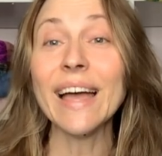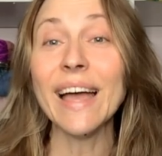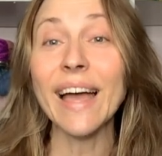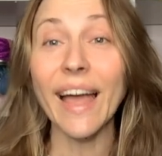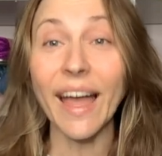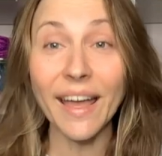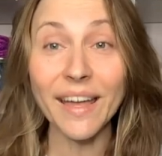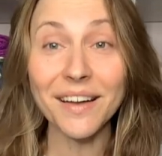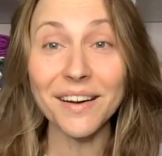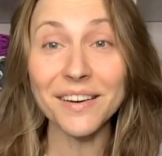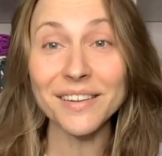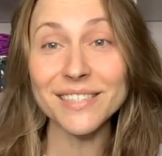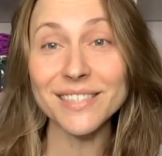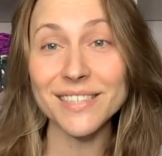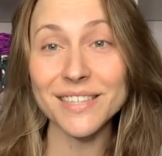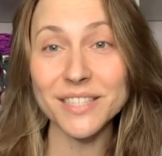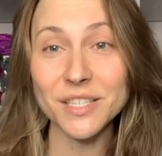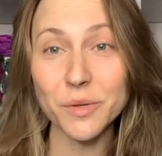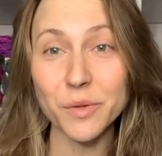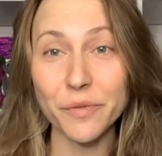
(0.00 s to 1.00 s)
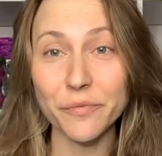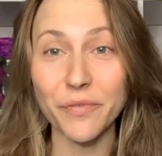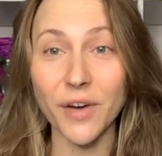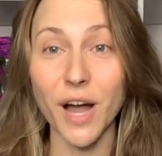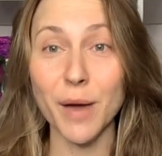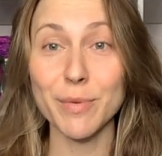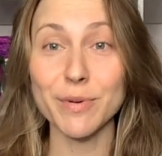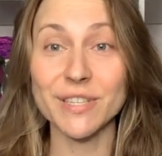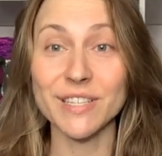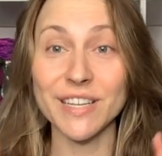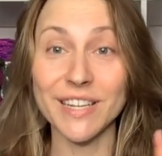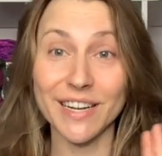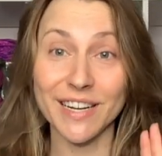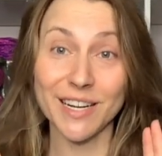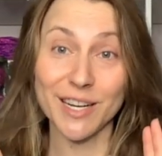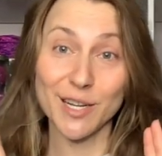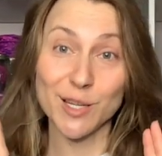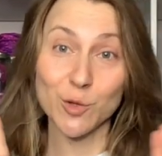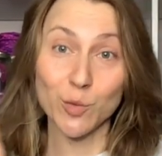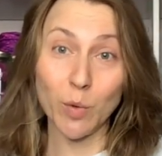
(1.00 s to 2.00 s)
Hey y'all, it's Lindsay with the Fiber Seed
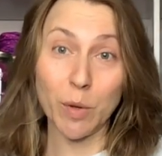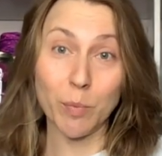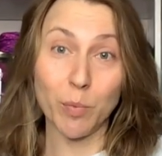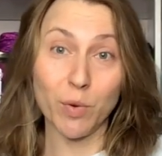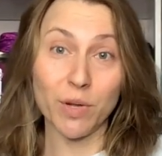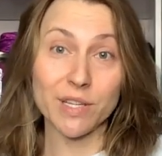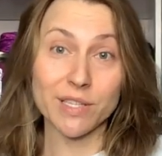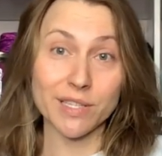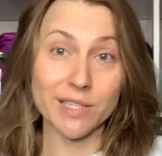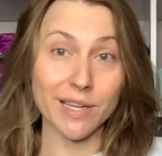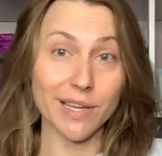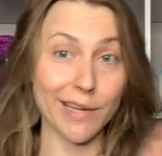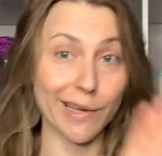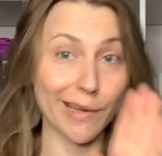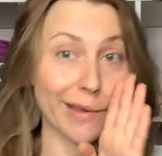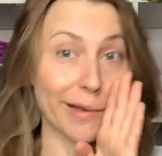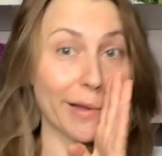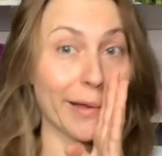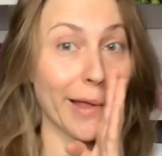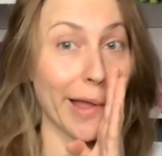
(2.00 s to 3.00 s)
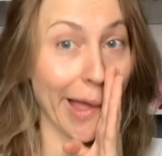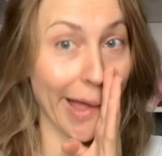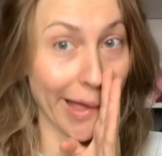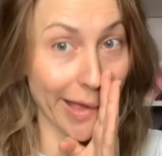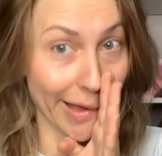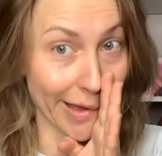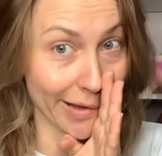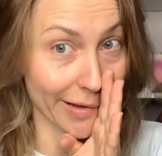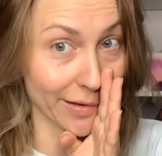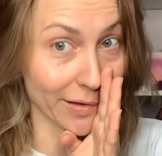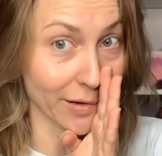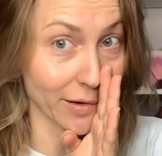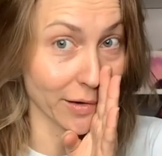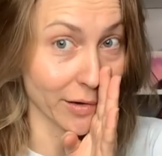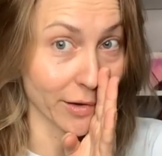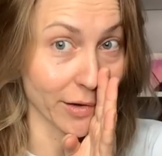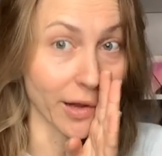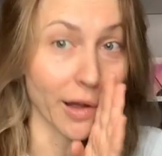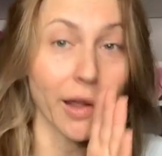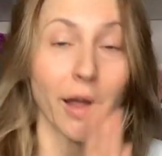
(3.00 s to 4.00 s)
and it is Whip Wednesday. It's
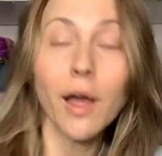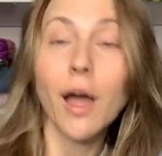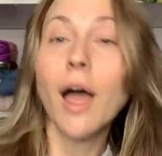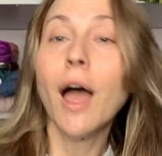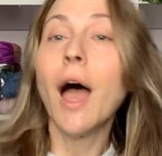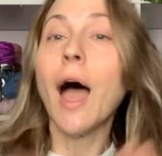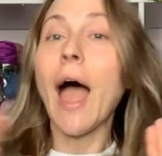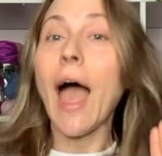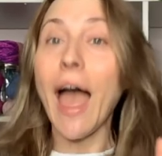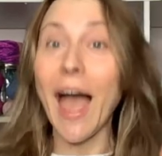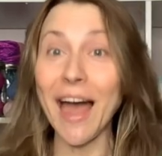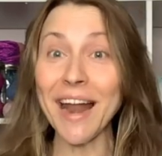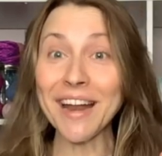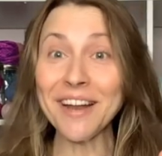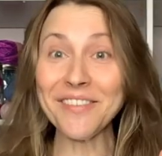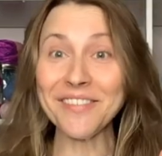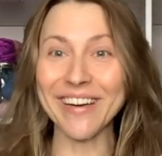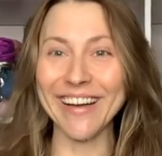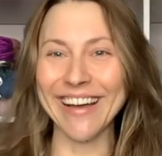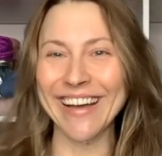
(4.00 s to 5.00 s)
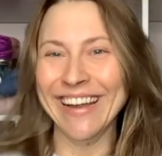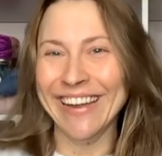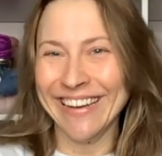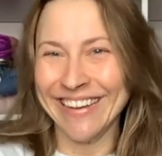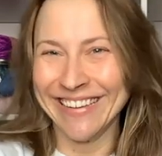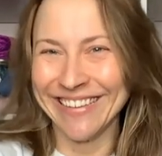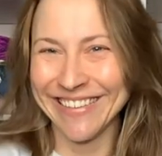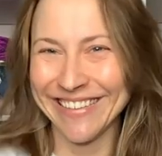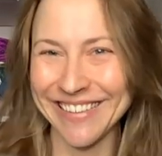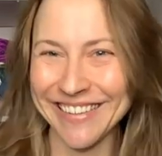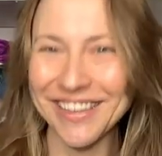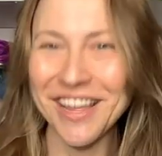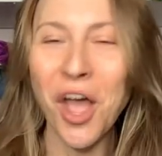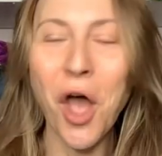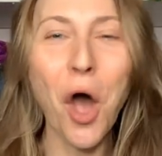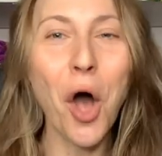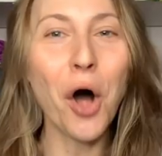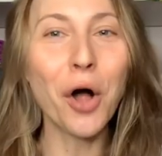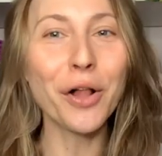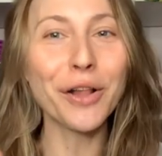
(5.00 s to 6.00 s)
Thursday. Anyway,
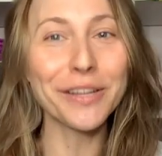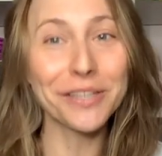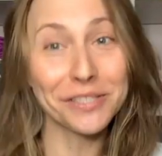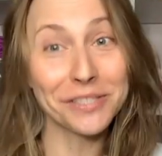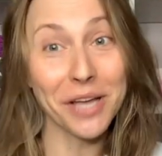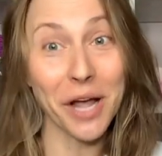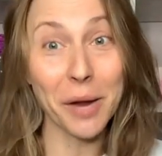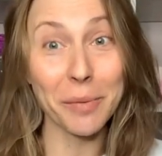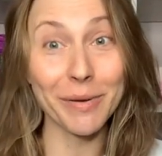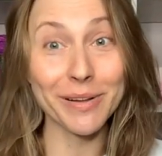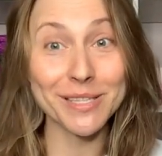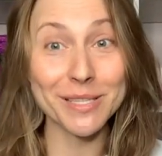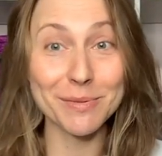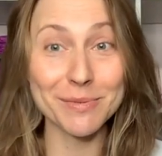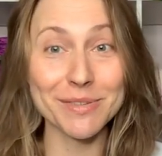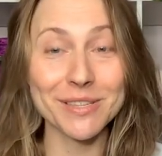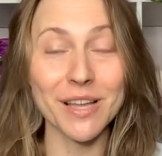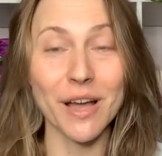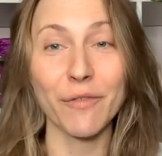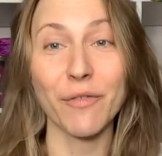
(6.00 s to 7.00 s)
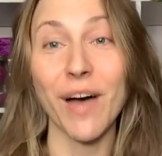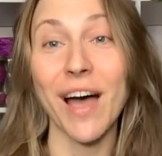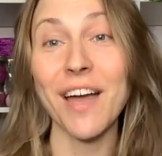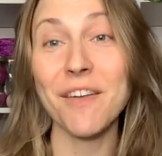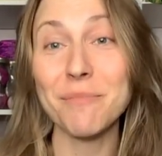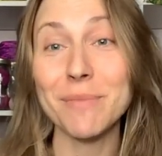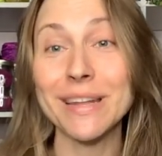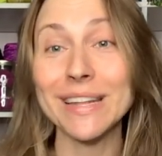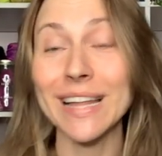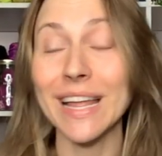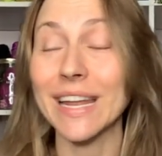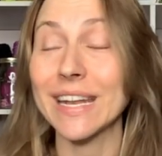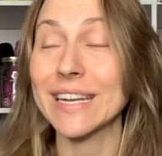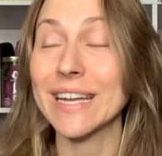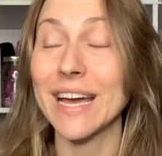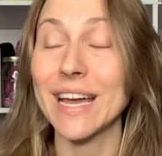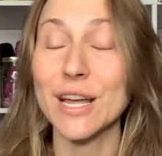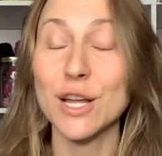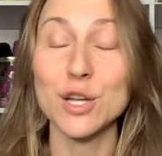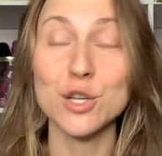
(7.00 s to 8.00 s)
let's talk about some stuff. I've been
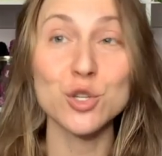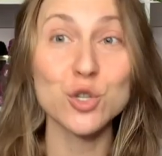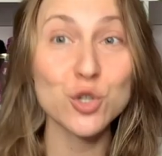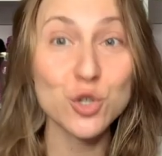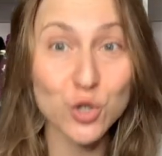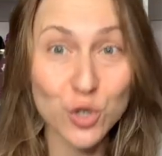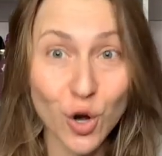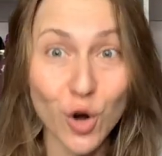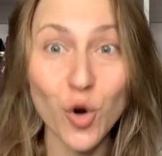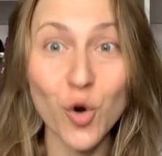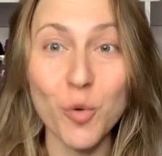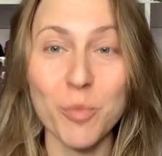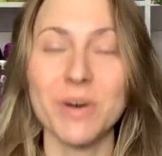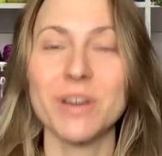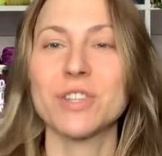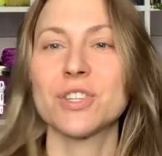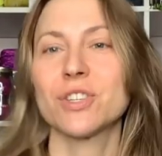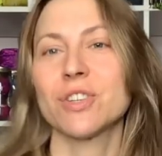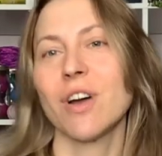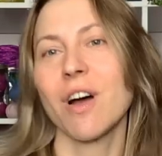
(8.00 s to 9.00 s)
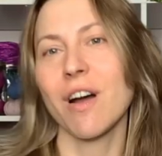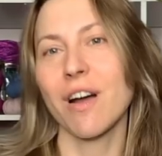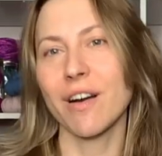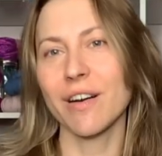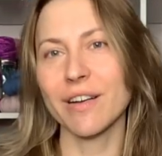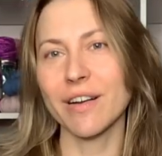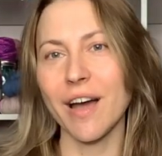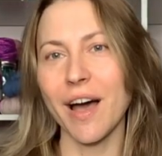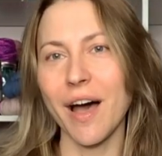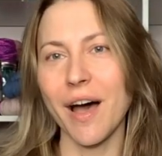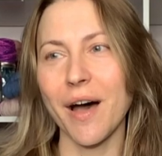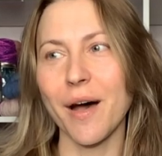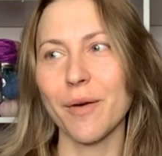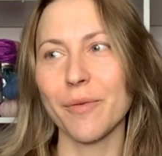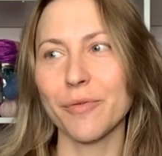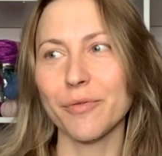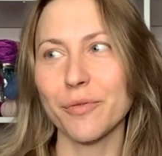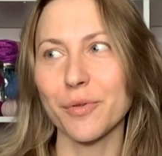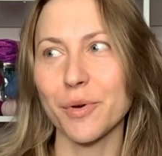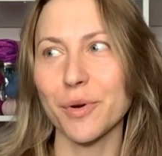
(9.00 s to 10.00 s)
dyeing so much yarn uh,
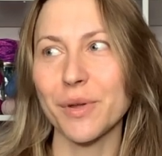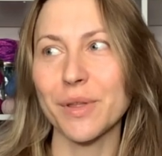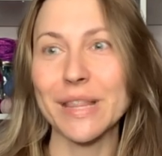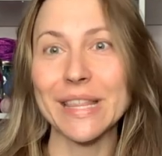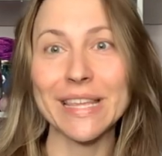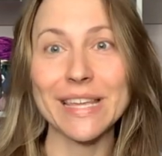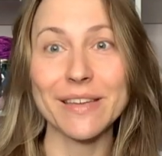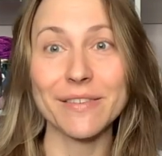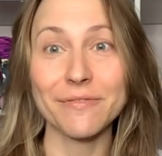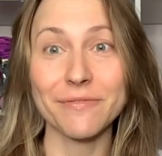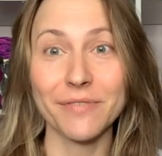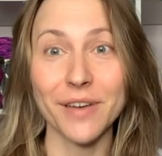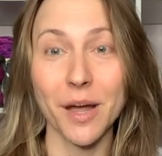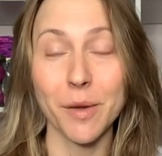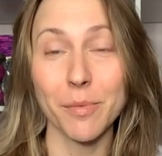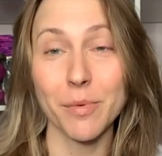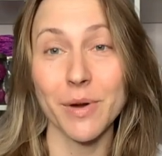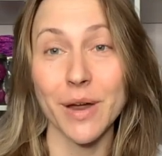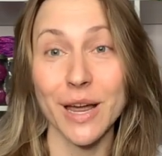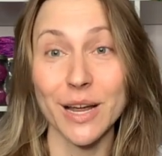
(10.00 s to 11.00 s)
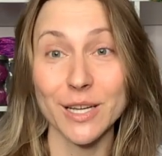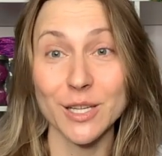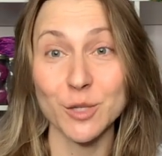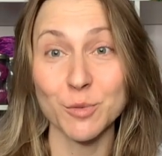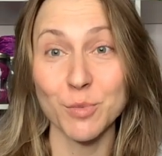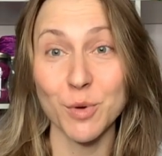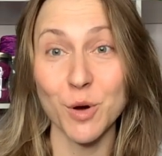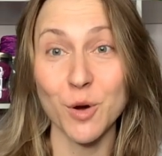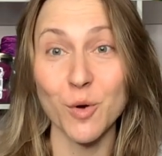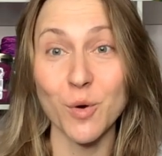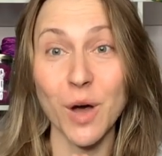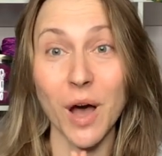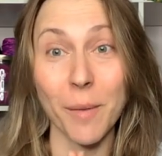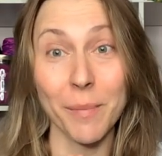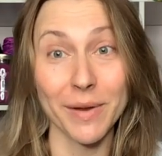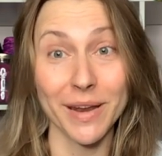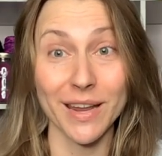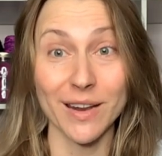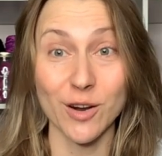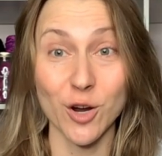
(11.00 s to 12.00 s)
for the Fiber Expo up
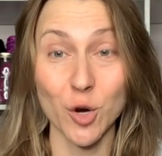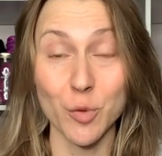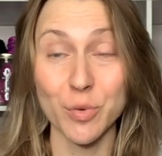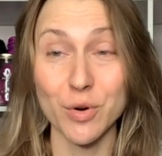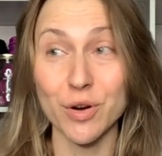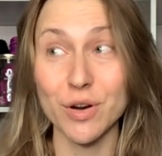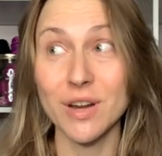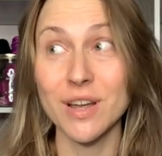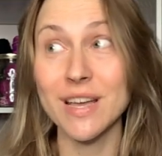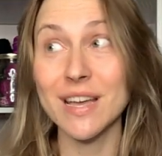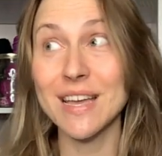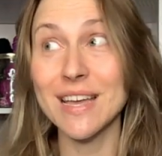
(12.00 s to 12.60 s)
in Ann Arbor